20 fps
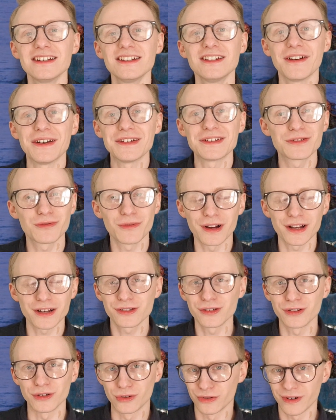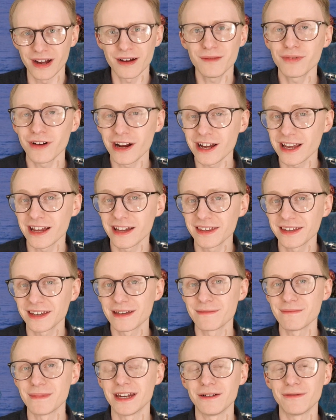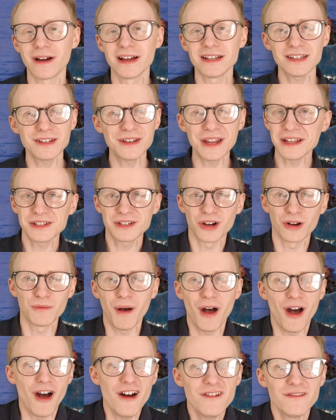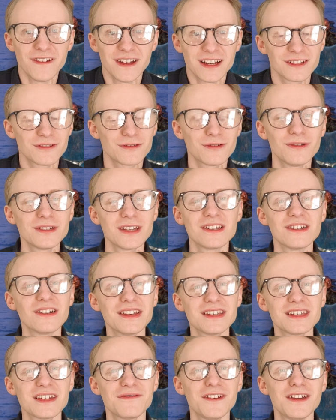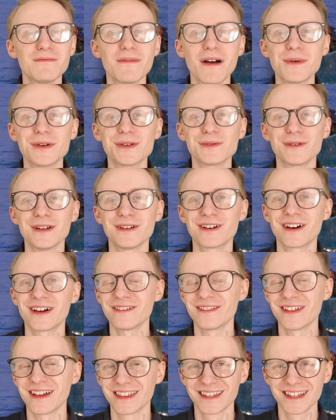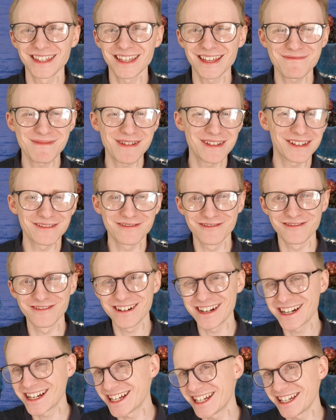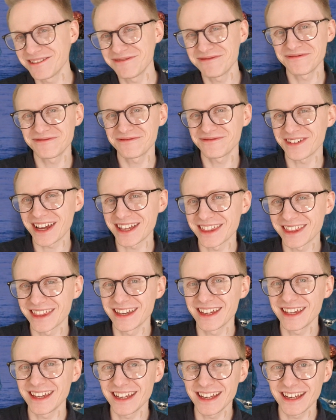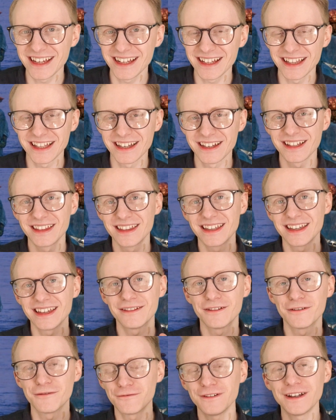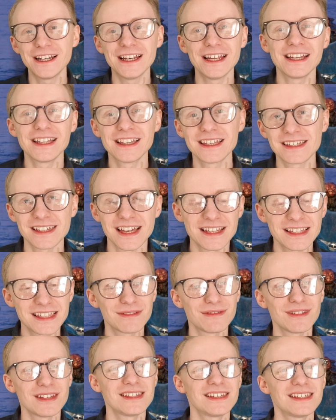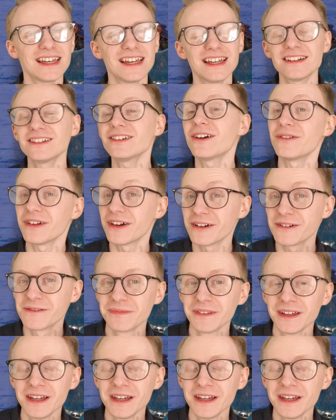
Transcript: you know, it's quite sort of groundbreaking, I think, in many ways. It's not perfect. Of course it's not. There's a few moments where you're kind of like, does this music really fit the feeling, the sense of this scene? I don't know.